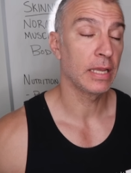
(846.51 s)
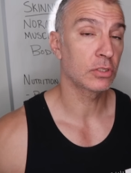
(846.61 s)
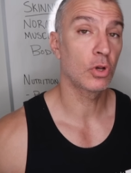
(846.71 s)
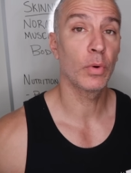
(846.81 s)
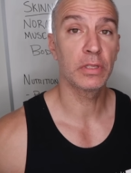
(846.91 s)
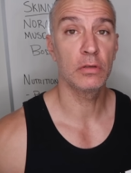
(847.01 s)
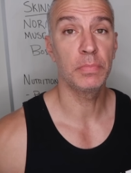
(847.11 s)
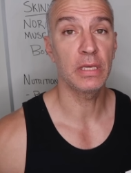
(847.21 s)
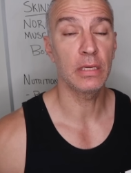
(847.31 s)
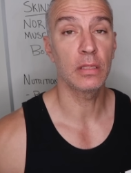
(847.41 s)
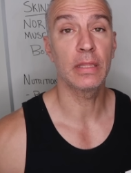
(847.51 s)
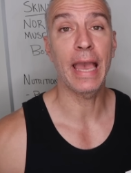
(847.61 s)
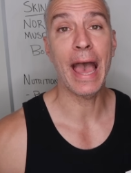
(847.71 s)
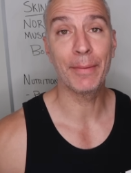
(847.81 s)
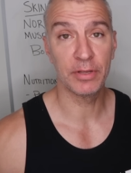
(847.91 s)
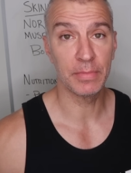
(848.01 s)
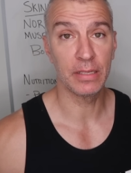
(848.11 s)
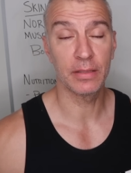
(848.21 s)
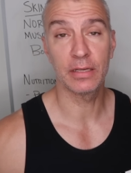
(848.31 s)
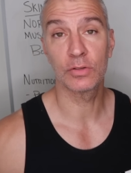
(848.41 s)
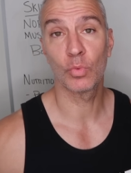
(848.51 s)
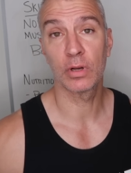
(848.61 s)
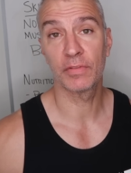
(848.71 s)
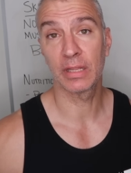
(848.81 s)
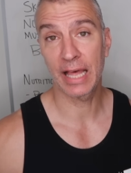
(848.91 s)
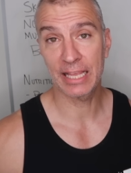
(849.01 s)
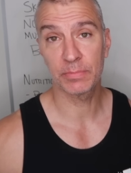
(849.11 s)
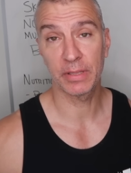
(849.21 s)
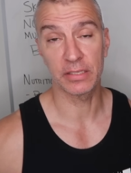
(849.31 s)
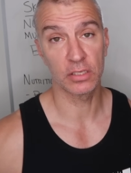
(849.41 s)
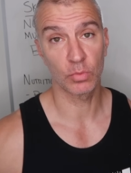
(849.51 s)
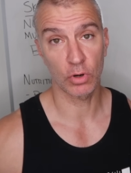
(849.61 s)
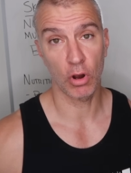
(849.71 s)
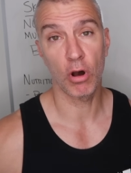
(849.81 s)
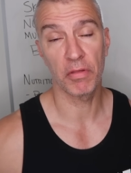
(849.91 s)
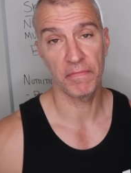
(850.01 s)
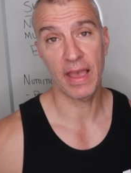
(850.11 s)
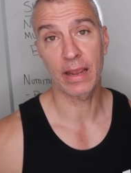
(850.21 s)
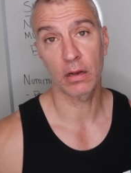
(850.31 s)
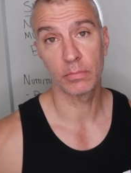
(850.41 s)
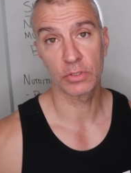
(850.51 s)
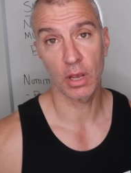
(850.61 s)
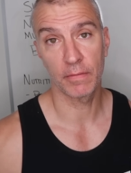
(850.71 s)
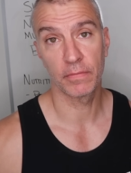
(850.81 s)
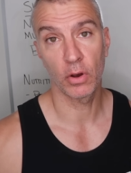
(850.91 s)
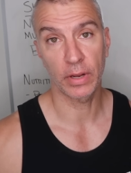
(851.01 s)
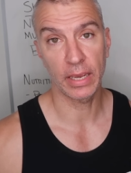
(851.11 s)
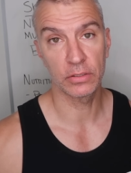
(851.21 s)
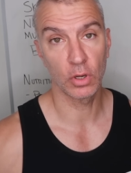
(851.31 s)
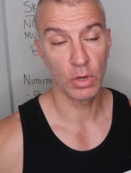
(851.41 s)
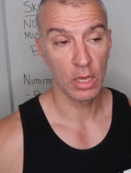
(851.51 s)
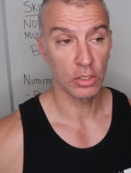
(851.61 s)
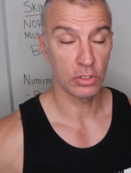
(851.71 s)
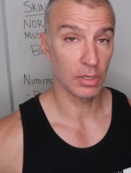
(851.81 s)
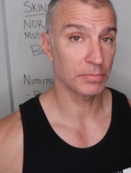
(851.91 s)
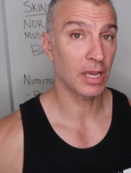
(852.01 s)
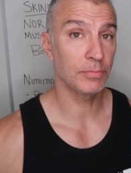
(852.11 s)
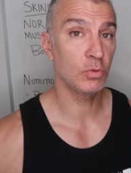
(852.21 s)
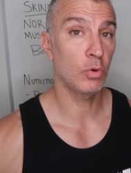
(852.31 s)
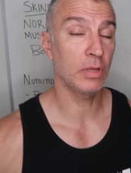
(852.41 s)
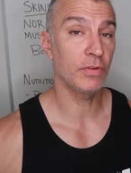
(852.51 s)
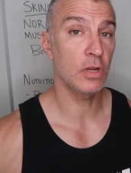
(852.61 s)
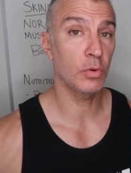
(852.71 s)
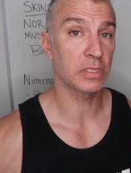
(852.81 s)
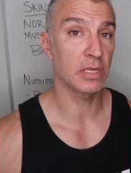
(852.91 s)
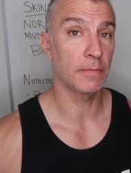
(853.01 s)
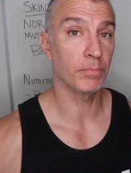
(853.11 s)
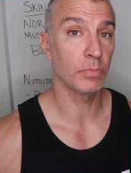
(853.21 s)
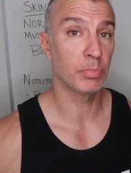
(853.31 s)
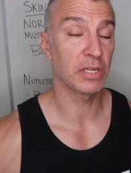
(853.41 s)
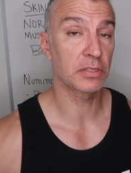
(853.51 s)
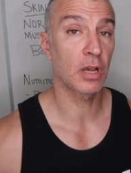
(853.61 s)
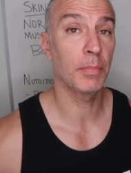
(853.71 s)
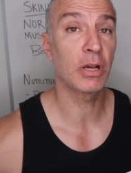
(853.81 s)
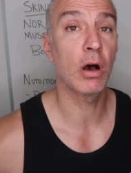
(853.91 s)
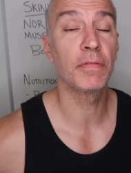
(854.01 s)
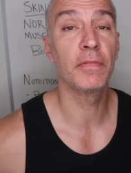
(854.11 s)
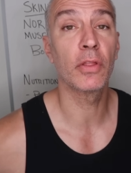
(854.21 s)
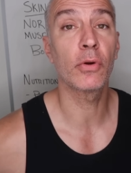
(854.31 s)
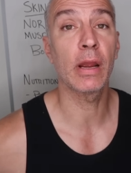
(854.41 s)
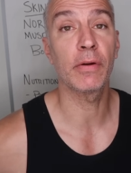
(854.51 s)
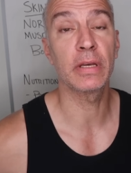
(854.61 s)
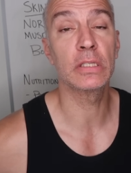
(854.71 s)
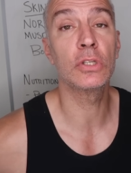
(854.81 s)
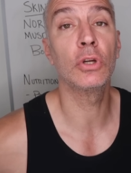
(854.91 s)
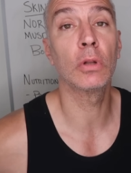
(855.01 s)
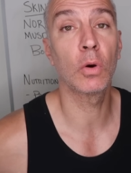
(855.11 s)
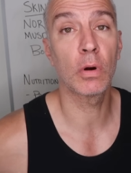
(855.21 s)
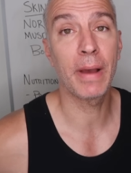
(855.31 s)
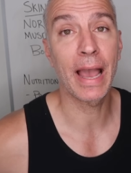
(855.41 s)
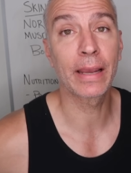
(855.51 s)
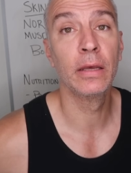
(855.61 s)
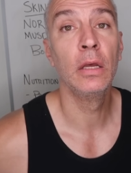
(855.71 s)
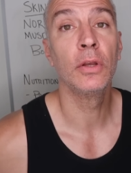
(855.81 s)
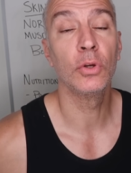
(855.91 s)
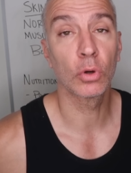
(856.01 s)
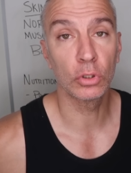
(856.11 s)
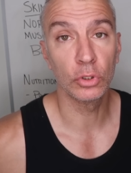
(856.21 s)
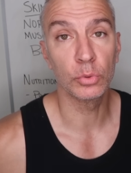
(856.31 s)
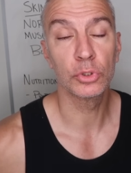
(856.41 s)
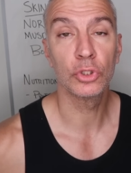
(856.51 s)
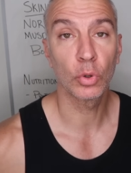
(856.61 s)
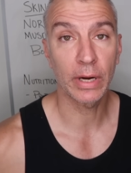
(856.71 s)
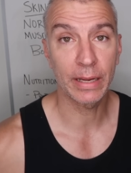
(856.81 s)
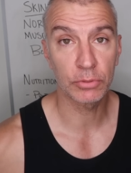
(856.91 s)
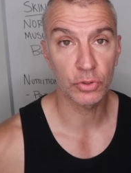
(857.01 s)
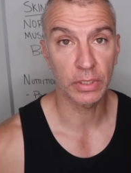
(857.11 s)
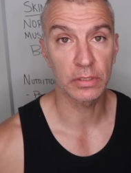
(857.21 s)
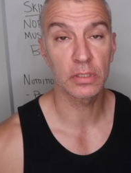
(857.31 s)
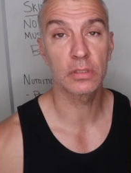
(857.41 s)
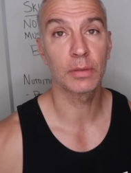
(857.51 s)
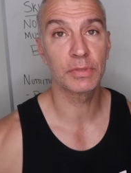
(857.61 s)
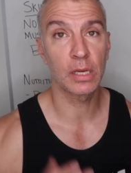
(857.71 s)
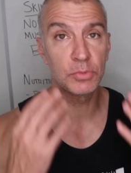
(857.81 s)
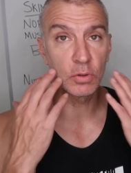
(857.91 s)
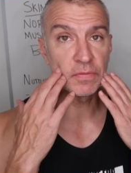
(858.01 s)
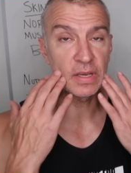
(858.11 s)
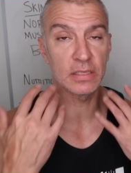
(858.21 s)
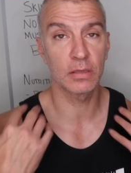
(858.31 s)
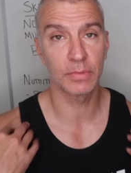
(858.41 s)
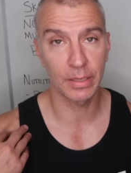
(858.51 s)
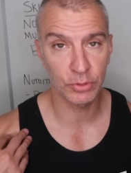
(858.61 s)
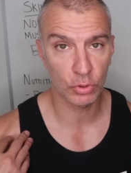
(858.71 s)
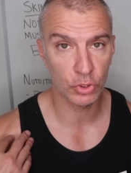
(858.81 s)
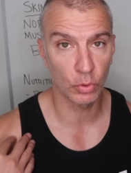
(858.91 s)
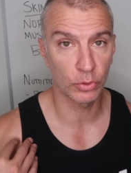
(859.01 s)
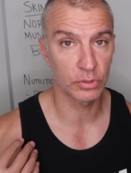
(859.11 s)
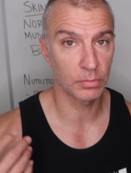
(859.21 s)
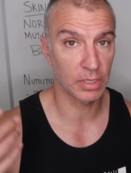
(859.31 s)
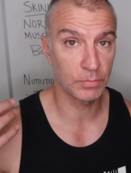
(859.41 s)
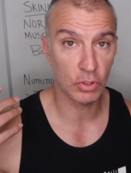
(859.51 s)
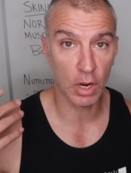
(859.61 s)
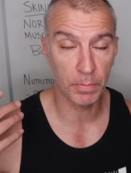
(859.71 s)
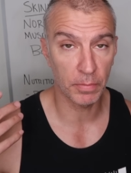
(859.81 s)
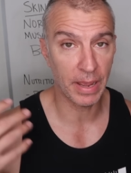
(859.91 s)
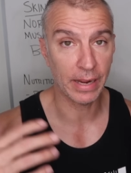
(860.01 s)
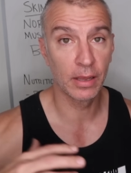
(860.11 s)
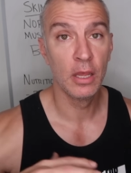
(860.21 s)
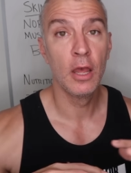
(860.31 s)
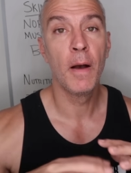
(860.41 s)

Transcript: it's going to be the abdomen that is one of the last places where all the fat comes off. Okay, so sometimes you won't even notice it, but it's coming off of other areas, your lower back, your glutes, your hamstrings, sometimes your face, sometimes your shoulders, sometimes your upper back.